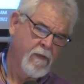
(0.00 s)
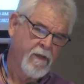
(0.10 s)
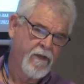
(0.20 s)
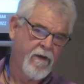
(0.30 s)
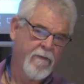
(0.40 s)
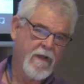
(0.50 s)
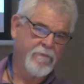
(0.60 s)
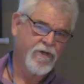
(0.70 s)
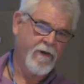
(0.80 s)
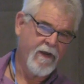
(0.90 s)
you know, I'm
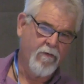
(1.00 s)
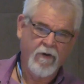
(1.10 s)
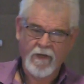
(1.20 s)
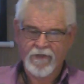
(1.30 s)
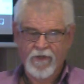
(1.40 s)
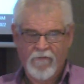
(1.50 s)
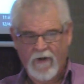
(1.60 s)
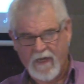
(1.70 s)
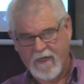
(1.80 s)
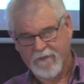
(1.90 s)
sure he's going to look us over
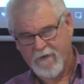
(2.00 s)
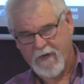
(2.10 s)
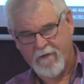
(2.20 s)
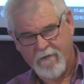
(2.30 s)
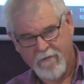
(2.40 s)
like this right here.